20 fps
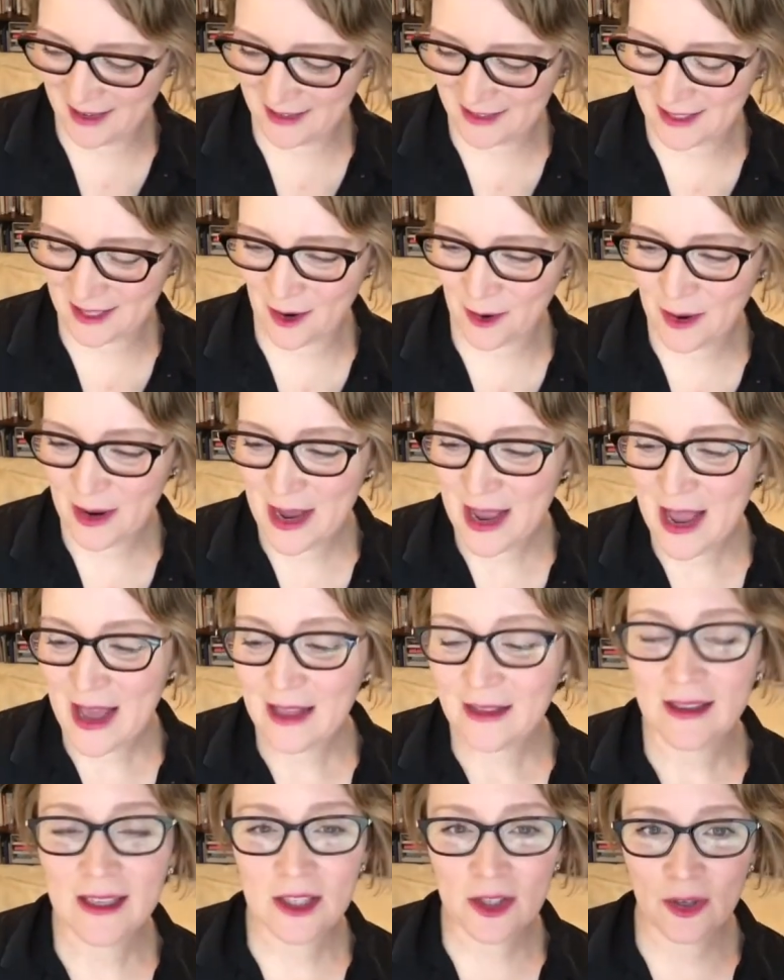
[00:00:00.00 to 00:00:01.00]
So
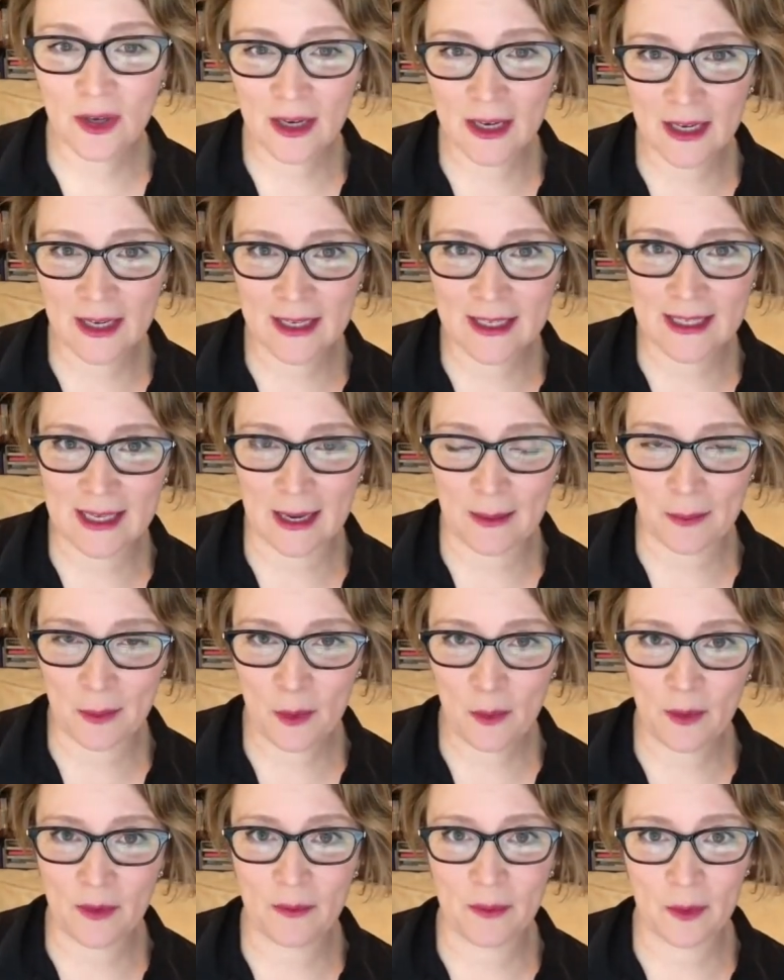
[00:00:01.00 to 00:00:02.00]
let's look at an example.
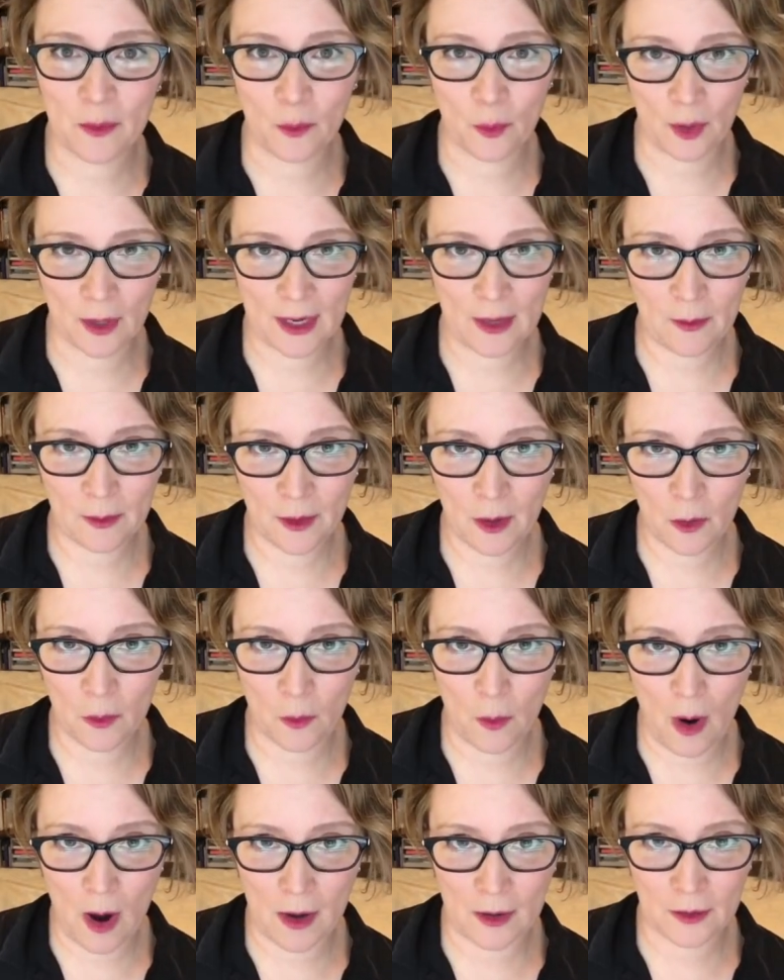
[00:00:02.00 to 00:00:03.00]
We've been working with our
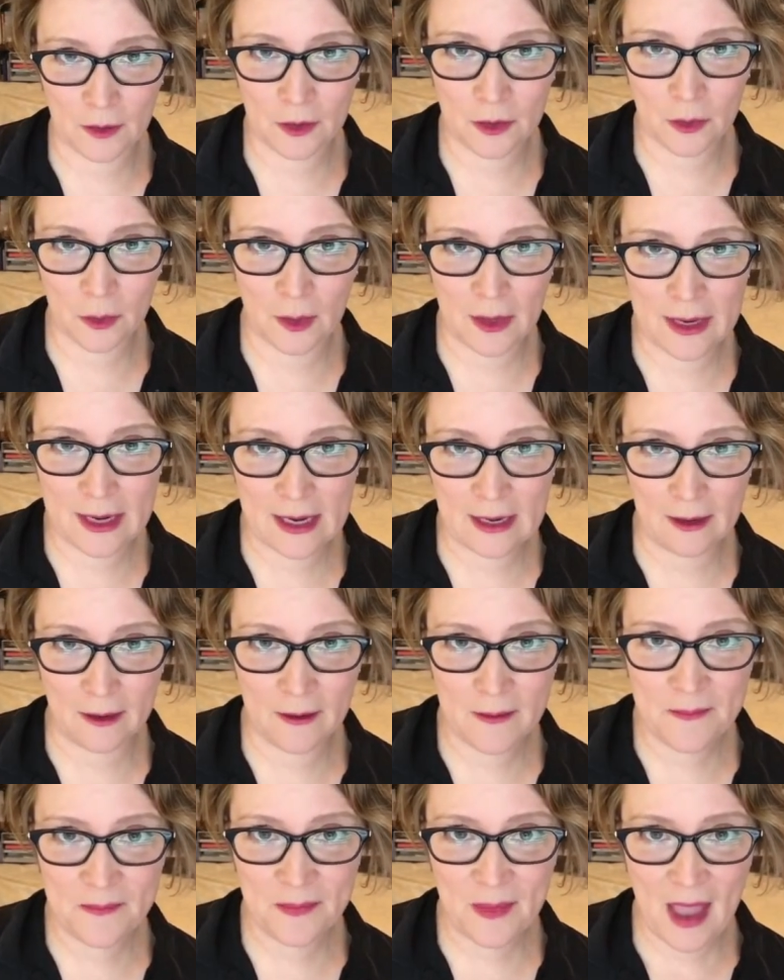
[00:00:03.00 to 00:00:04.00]
water story
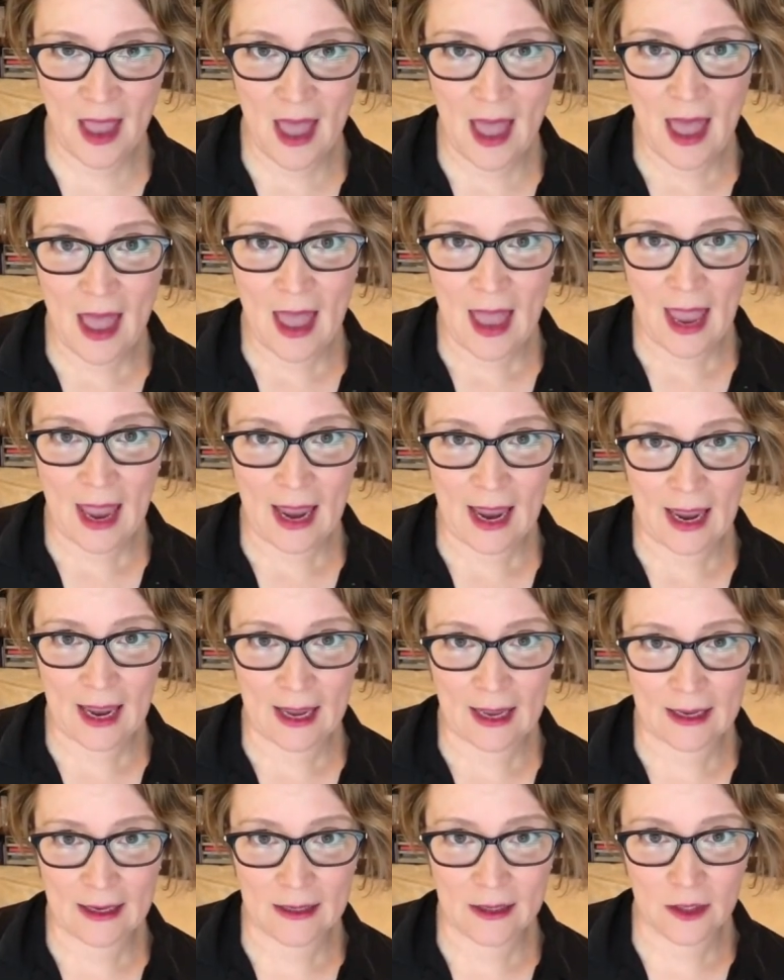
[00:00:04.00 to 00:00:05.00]
here.
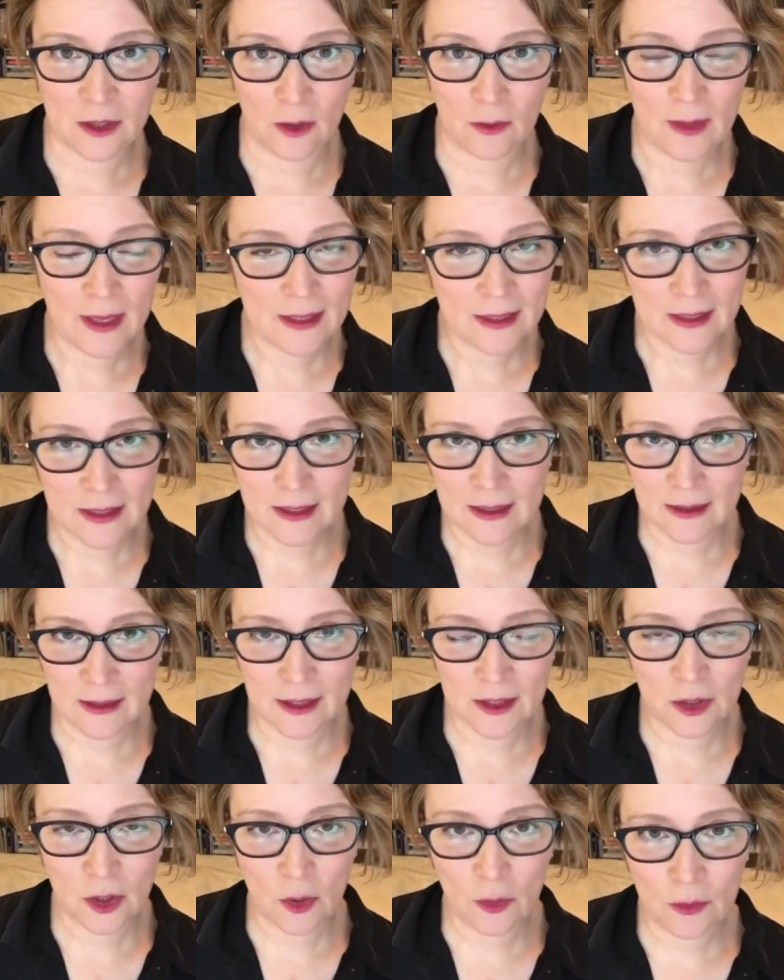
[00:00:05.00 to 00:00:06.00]
And so let's
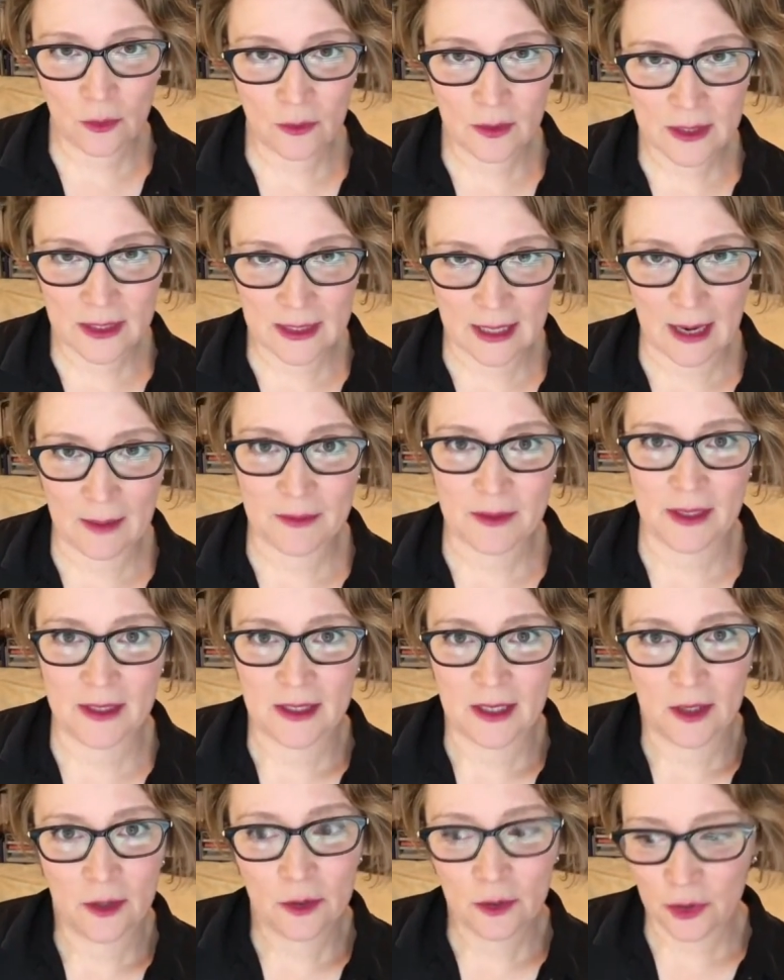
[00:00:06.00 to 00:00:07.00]
go through the steps. Let's
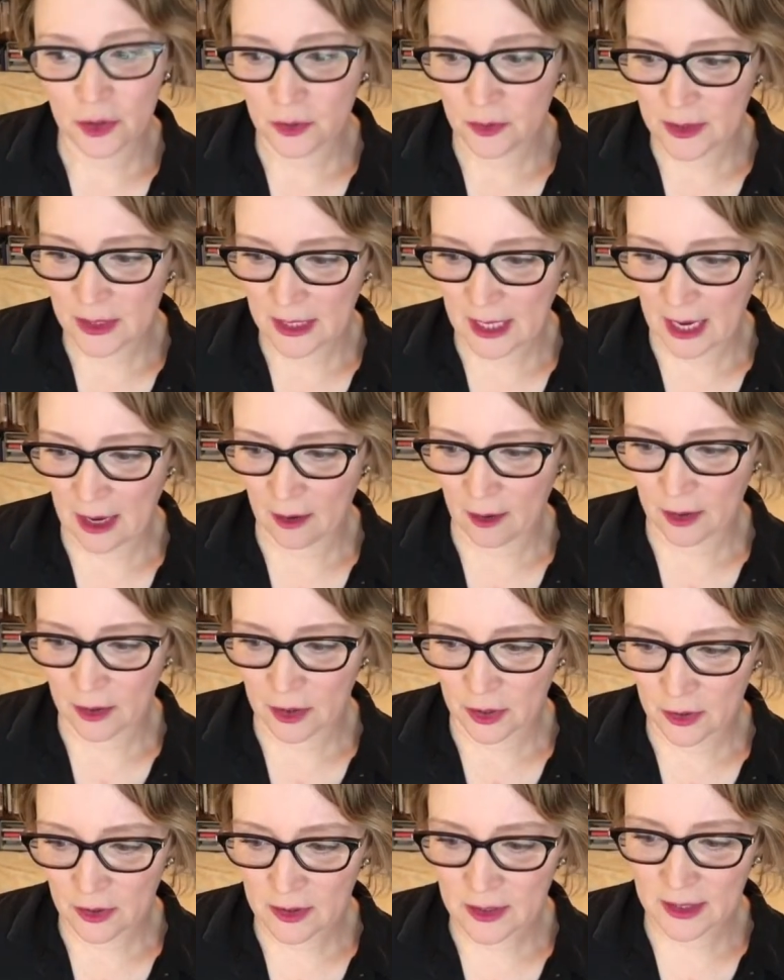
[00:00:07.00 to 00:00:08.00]
introduce the
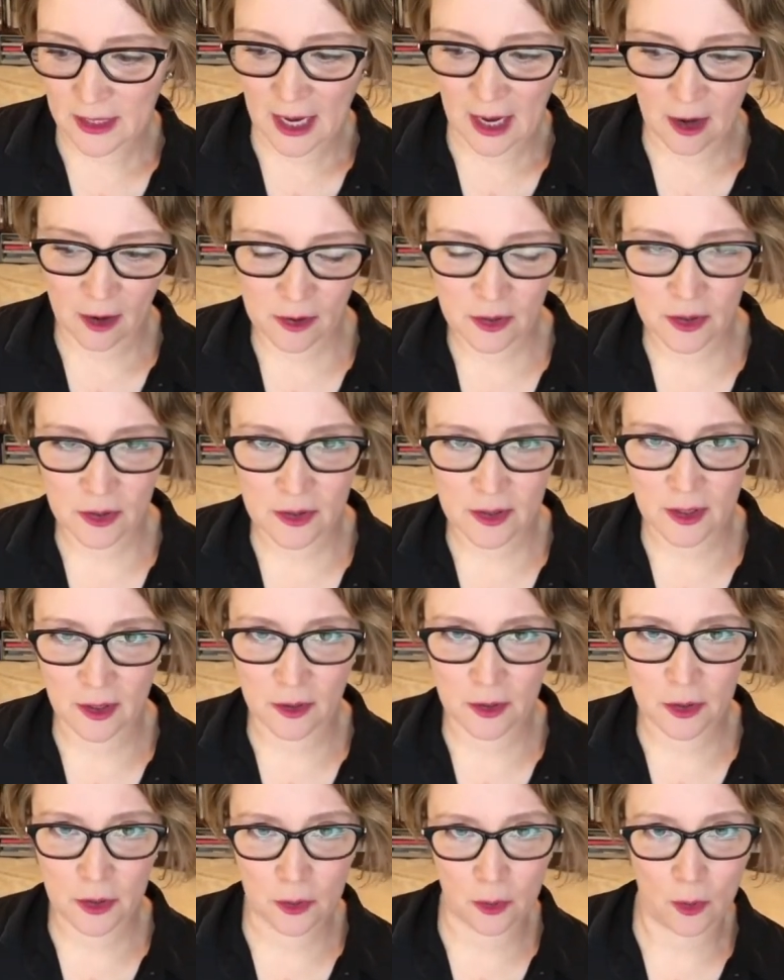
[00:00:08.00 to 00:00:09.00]
characters. The characters in
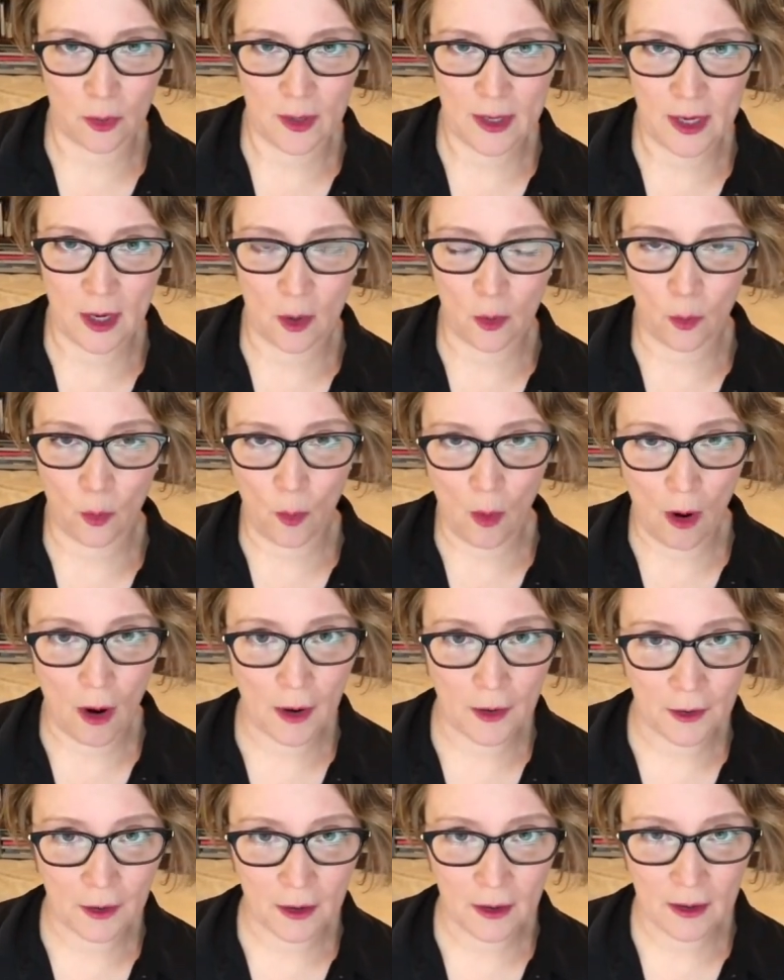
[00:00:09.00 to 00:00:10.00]
our story are
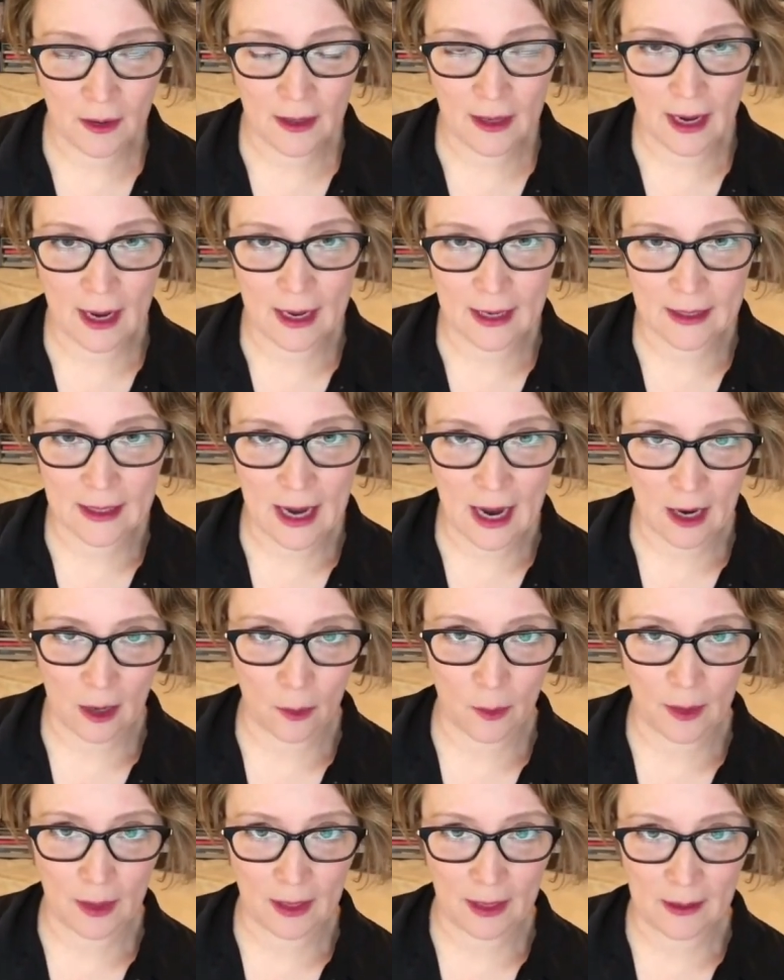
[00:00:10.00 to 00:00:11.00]
water and
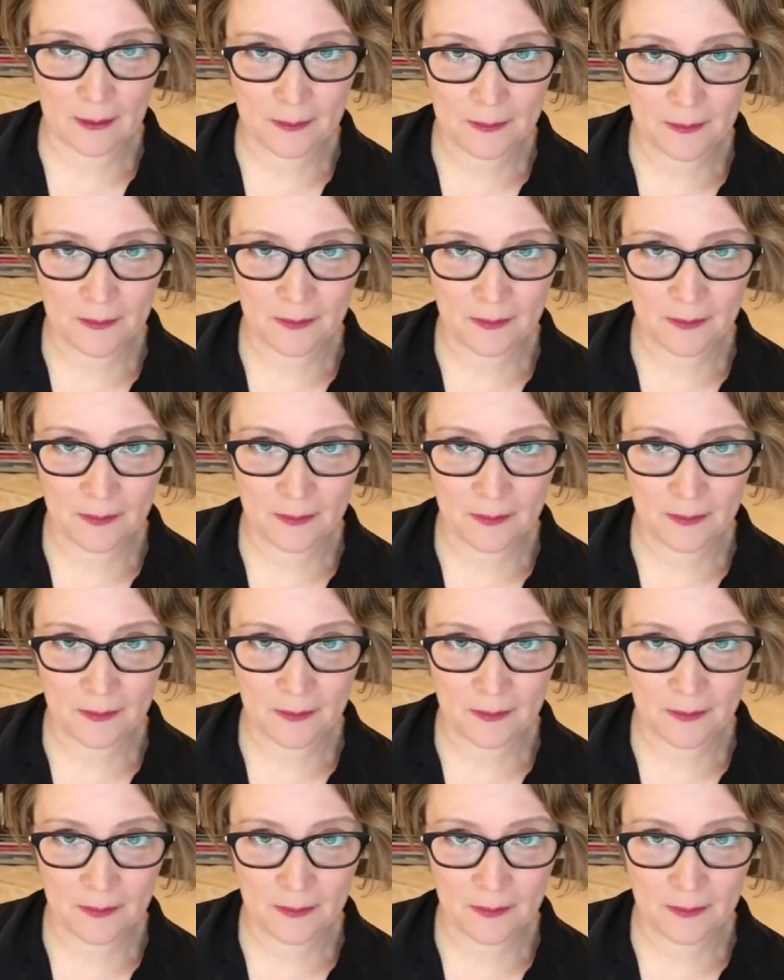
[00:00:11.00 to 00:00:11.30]
equity.